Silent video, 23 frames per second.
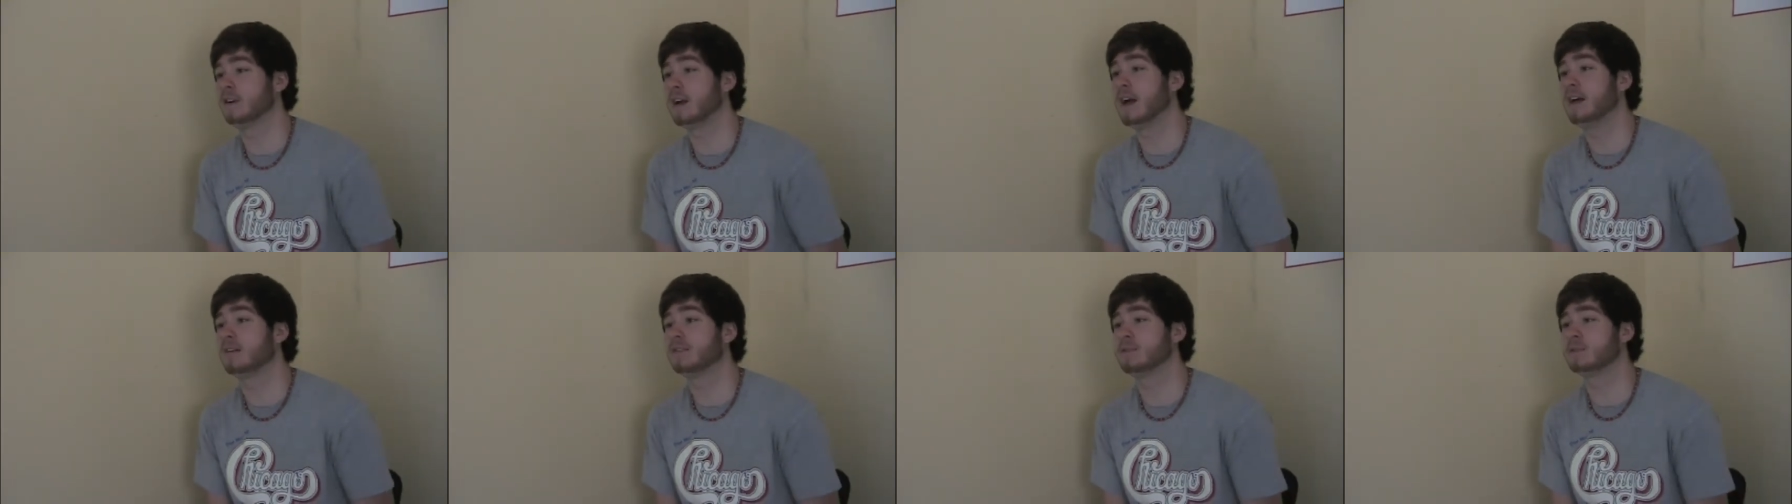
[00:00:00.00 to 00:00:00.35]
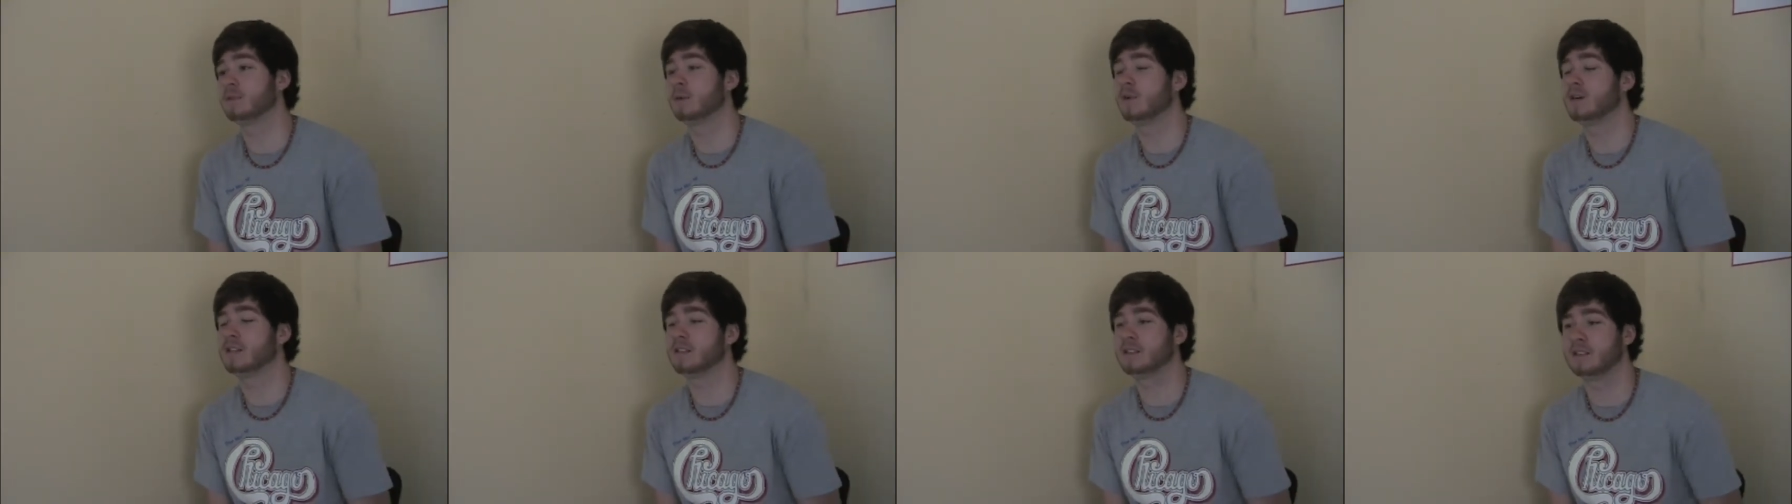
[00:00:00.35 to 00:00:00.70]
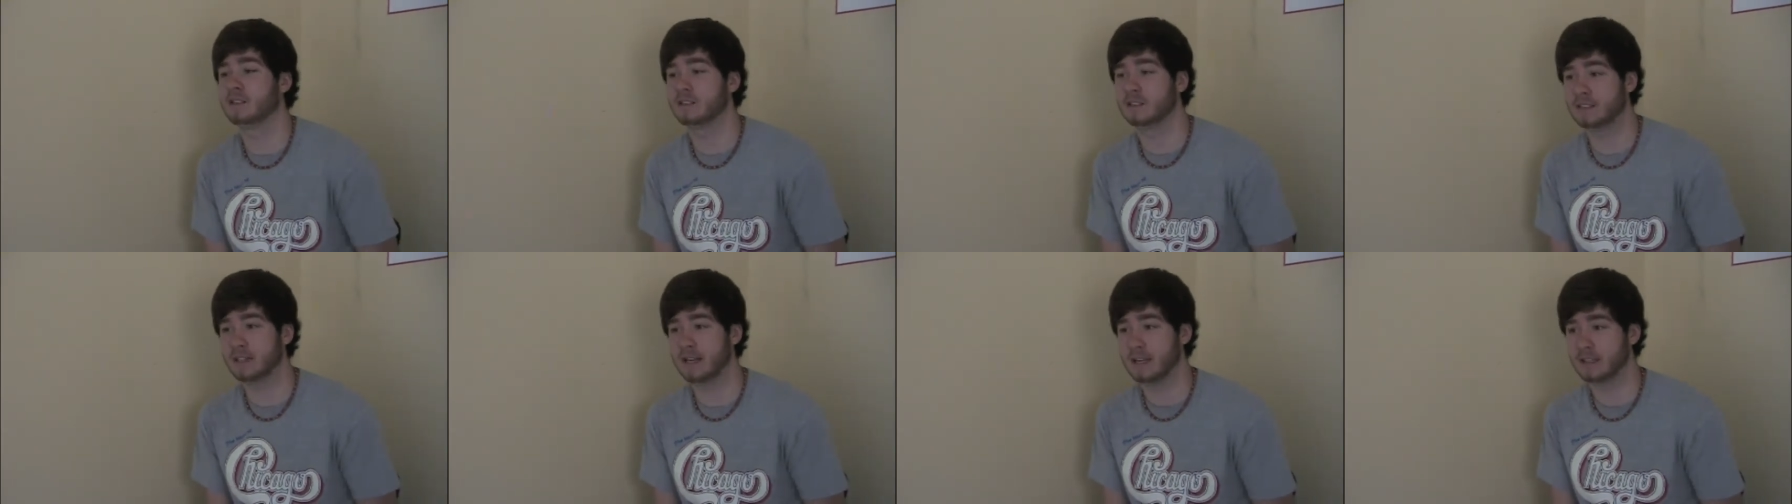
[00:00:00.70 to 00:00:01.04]
I have some
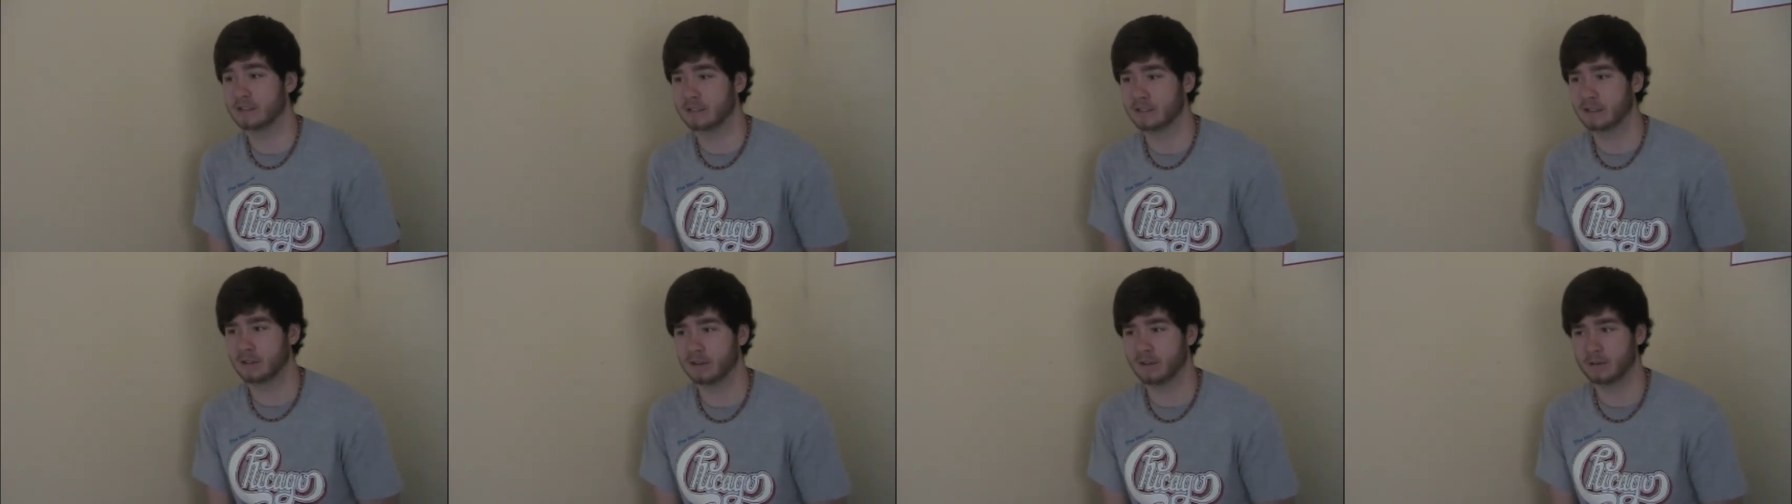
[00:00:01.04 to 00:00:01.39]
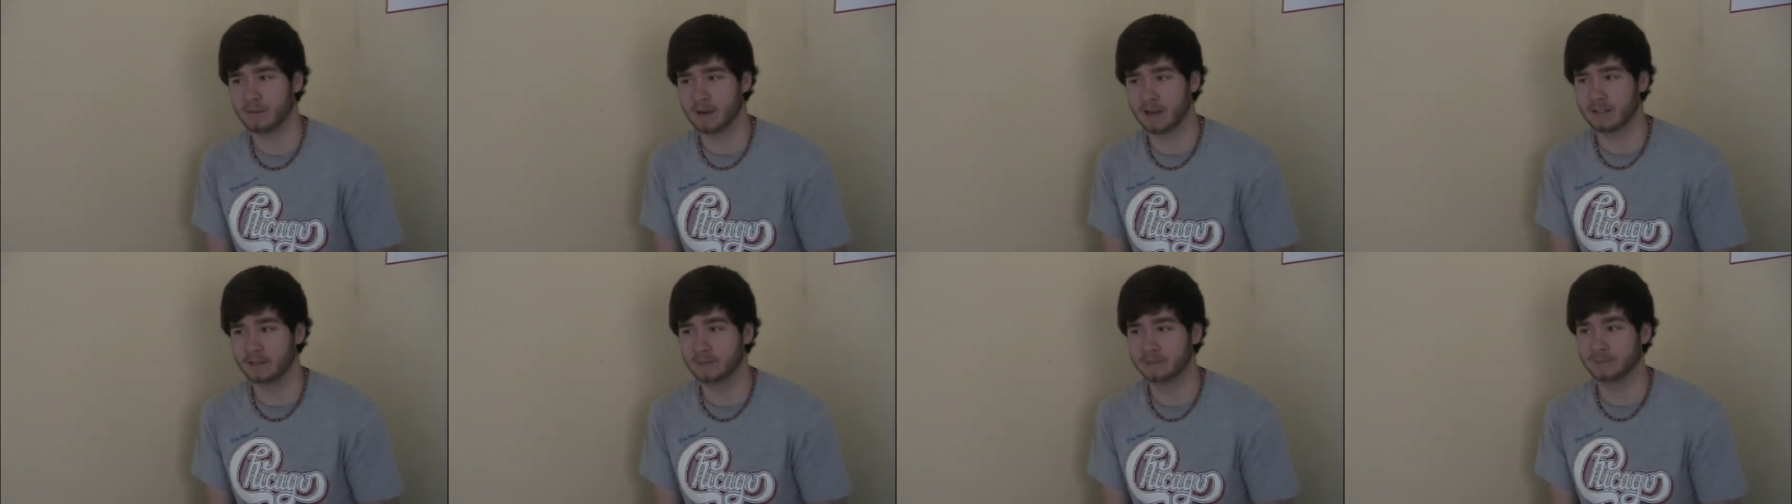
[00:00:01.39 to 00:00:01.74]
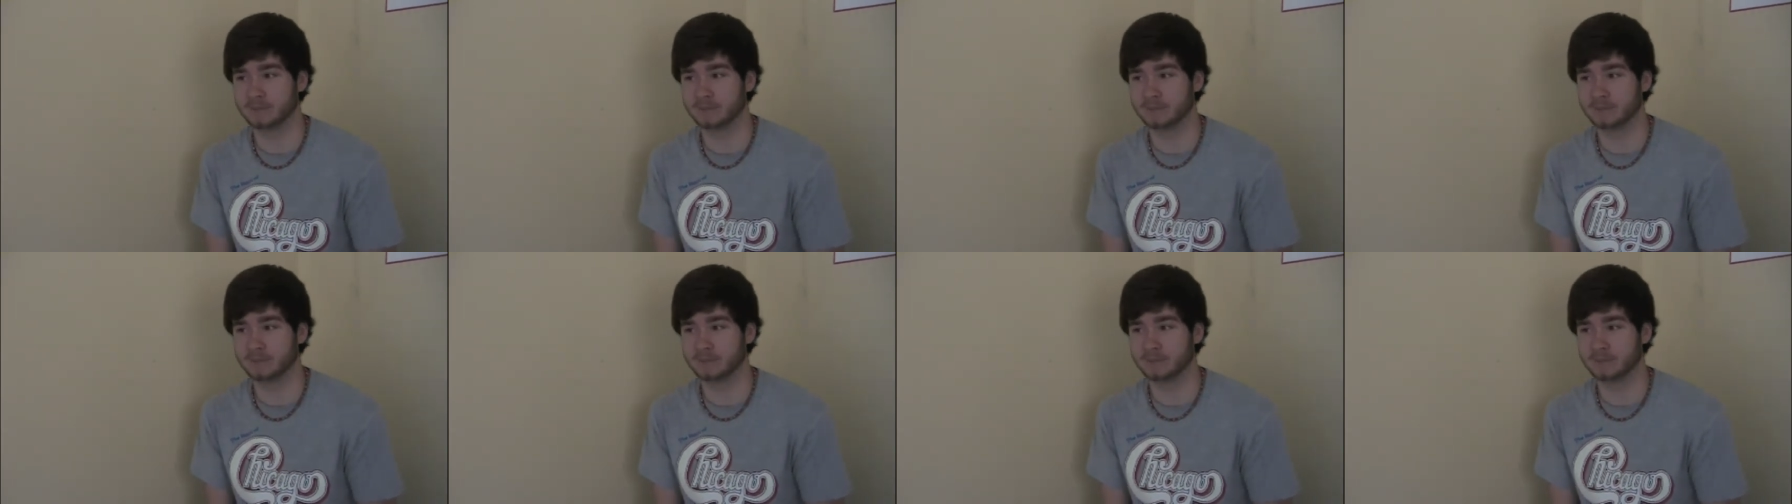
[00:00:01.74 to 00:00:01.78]
questions to ask you. Do you mind?